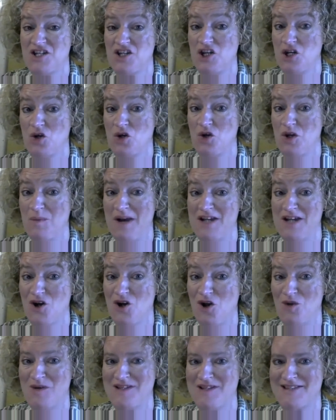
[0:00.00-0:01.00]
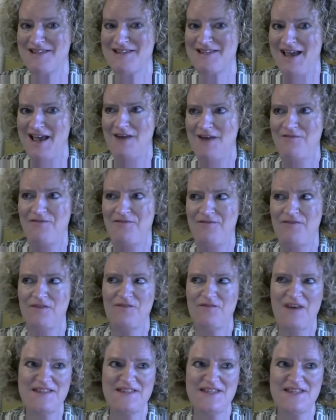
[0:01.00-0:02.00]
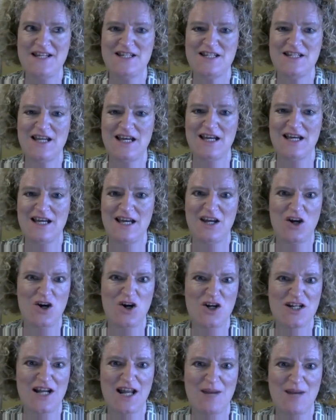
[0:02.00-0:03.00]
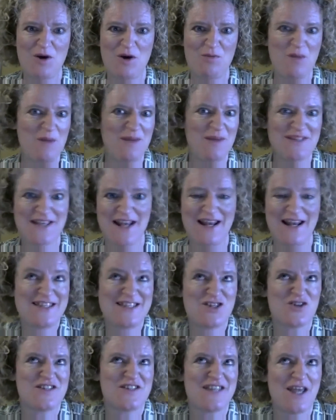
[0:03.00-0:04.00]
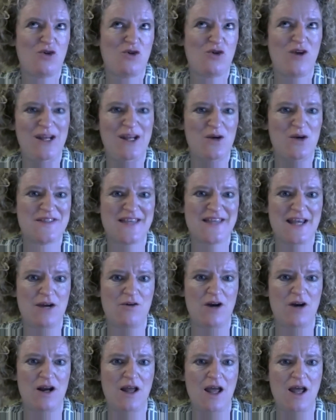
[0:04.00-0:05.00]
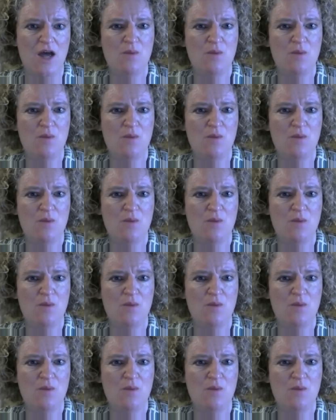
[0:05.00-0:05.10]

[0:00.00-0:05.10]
you know, you might always have fancied and heard a lot about maybe say, let's just say craniosacral,